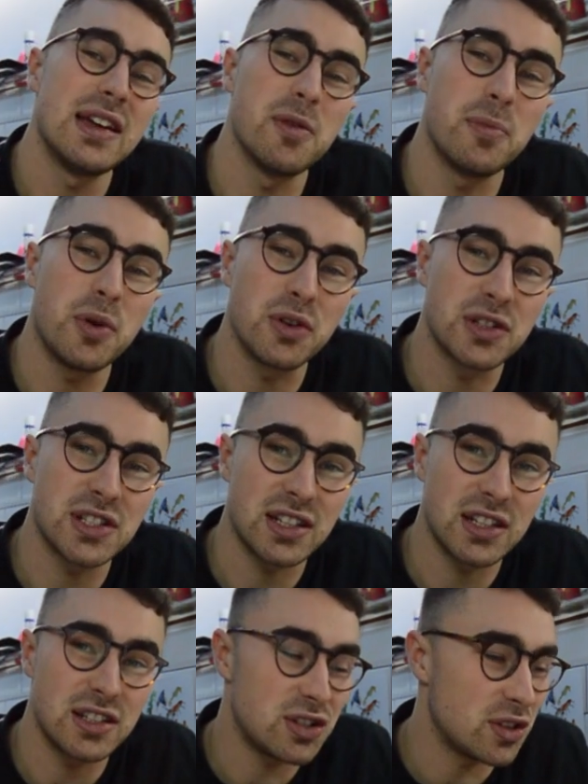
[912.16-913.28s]
important
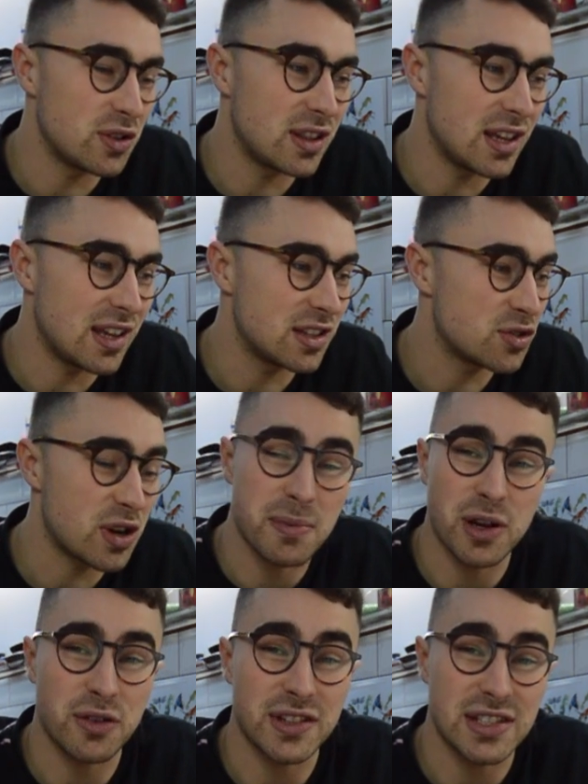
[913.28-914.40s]
to the
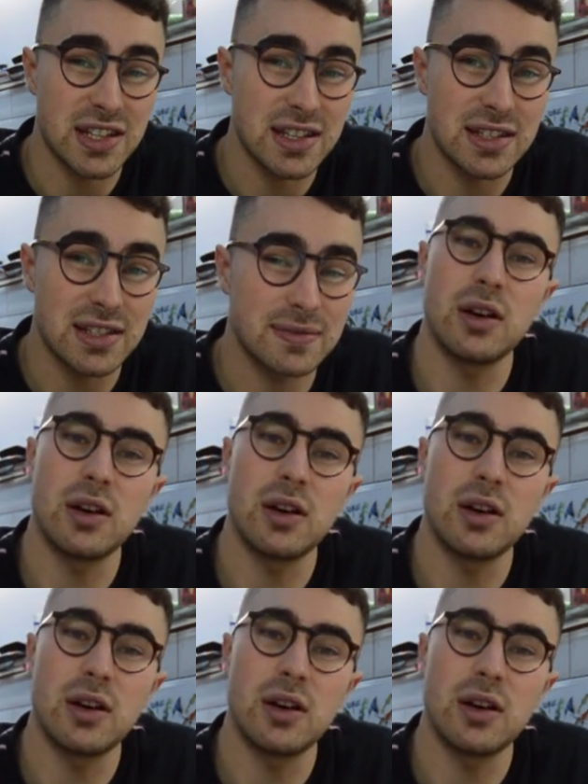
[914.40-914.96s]
treatment of disease.